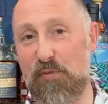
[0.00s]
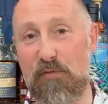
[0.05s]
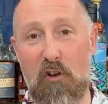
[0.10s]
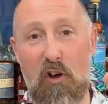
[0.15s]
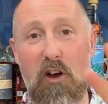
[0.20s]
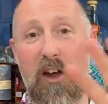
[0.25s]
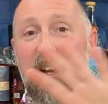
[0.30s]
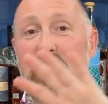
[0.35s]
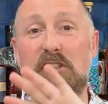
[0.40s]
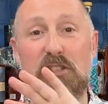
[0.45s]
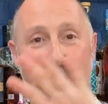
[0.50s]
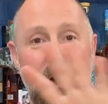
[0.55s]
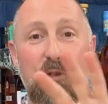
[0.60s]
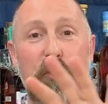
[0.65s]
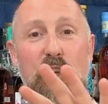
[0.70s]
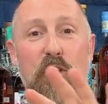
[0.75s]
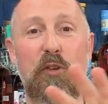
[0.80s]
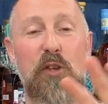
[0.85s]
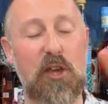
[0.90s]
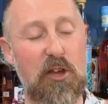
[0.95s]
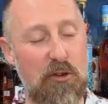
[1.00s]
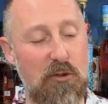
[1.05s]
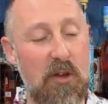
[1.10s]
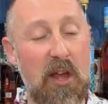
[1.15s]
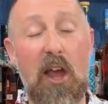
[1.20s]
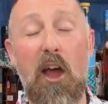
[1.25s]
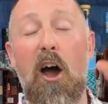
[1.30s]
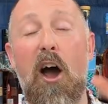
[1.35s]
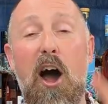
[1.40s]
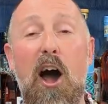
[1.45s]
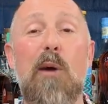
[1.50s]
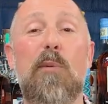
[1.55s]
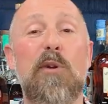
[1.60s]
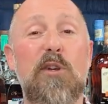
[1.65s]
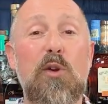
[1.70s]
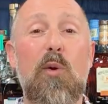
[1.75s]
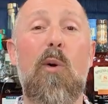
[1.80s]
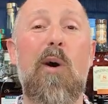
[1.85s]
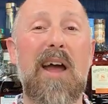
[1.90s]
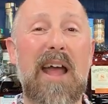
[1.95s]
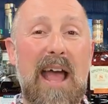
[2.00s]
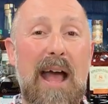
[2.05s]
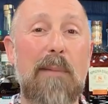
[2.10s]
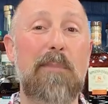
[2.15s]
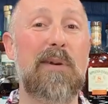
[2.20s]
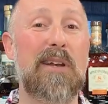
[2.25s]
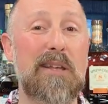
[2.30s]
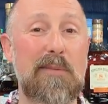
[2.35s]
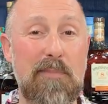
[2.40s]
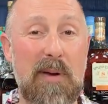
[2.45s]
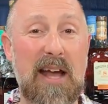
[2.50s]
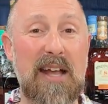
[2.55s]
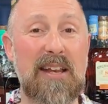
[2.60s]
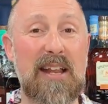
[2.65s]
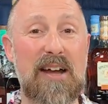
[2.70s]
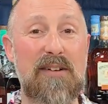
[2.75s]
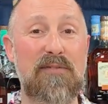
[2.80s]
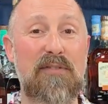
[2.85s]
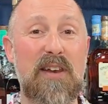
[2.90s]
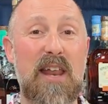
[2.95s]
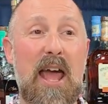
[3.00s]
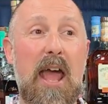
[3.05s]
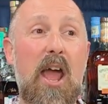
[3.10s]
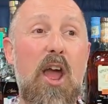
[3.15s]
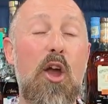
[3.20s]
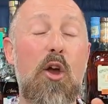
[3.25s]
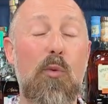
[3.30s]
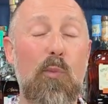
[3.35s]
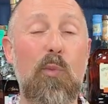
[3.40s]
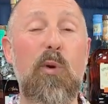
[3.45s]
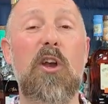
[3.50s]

That's fine. You do you. I would quite happily pay that for that.